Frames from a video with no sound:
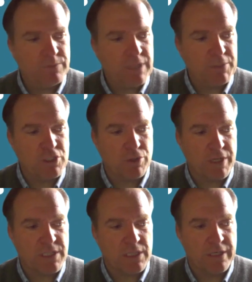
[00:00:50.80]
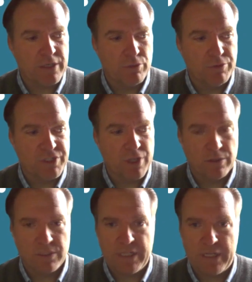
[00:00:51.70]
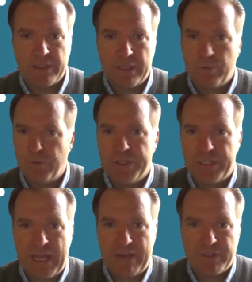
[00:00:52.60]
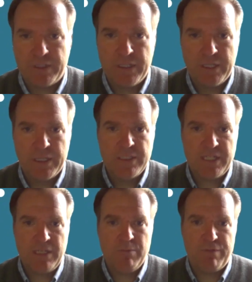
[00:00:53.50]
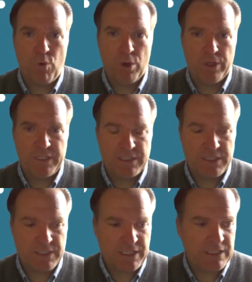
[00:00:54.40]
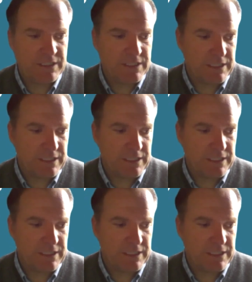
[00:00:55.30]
demonstrates clinical results that we really haven't seen before in this disease.